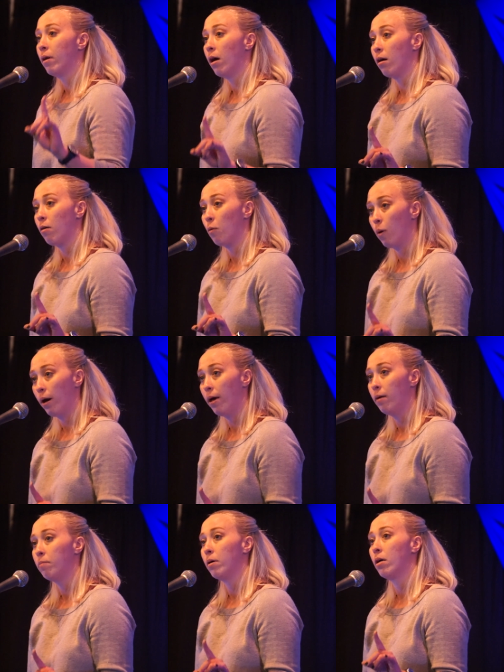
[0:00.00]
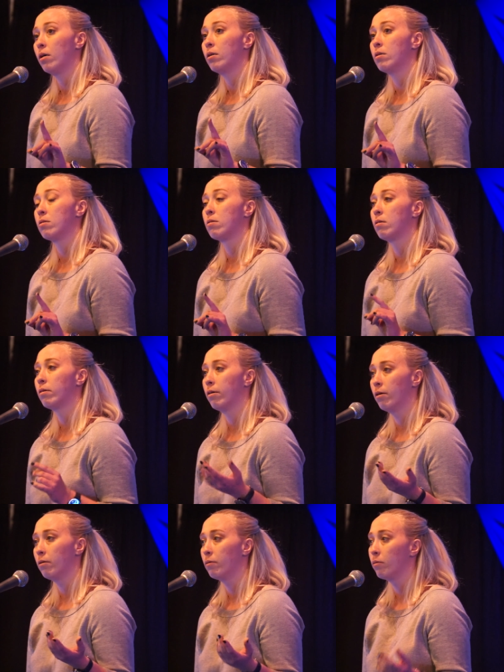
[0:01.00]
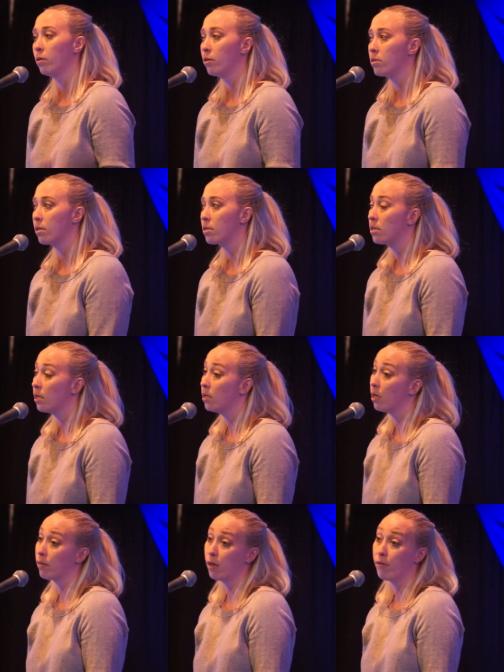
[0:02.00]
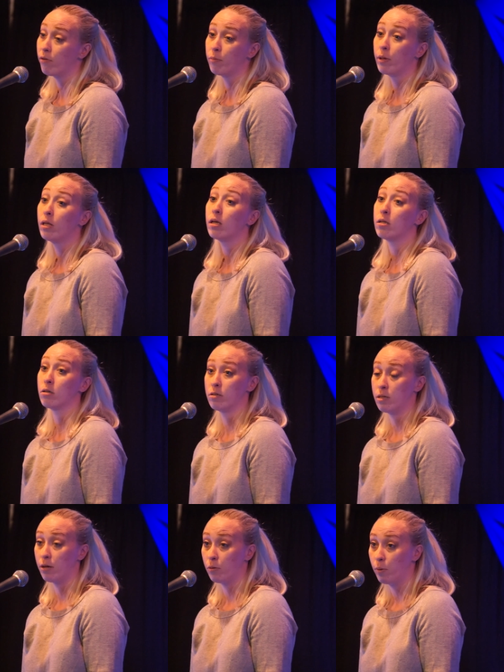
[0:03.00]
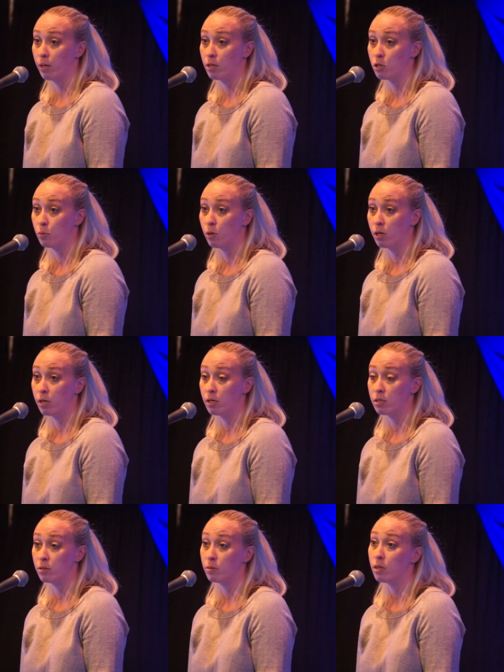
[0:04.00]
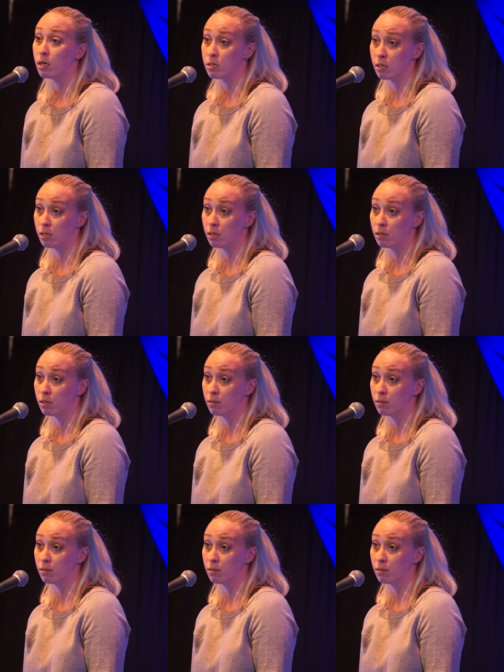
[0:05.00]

Not quite, because, you know, when you're 16, nothing ever really turns out the way that you wanted it to, does it?